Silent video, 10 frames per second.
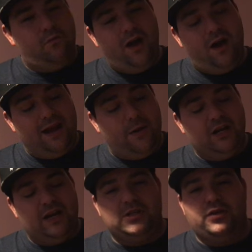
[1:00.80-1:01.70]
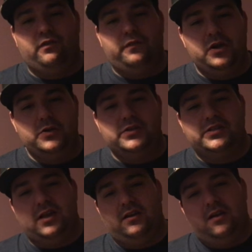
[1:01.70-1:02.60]
we are now only going to be doing
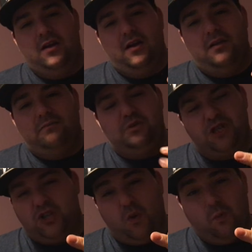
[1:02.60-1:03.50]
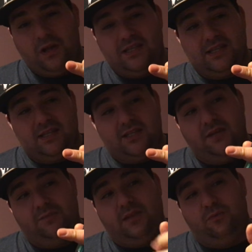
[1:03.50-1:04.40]
reviews just on one
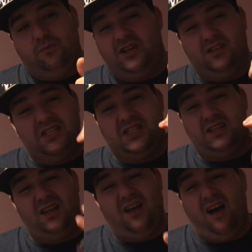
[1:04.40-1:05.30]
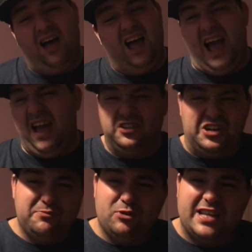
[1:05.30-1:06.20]
system because I haven't
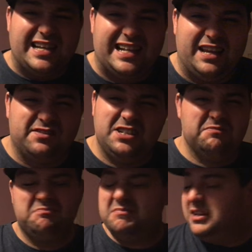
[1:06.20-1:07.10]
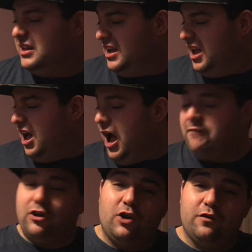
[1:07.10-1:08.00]
got any more tanks left.
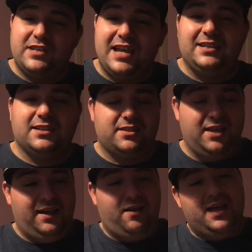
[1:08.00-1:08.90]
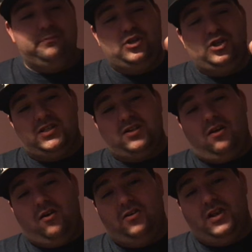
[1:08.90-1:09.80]
I've gone off tanks and I am just
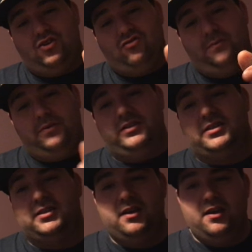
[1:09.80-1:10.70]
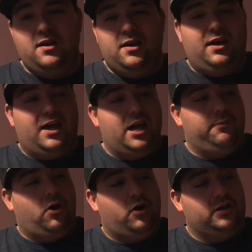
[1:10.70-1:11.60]
on drippers. I
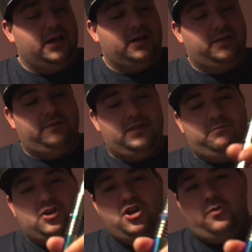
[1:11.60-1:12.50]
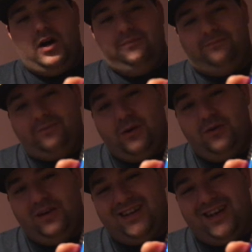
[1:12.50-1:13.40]
am on my new one,
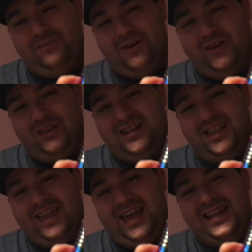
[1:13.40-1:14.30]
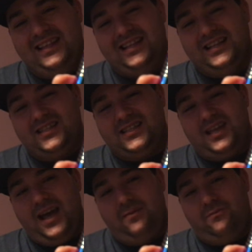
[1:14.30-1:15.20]
which I'm on the Endless
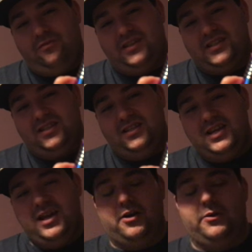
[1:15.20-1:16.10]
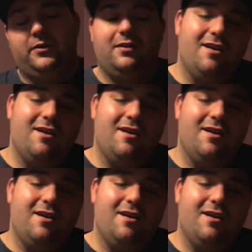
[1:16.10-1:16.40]
Empress Neo.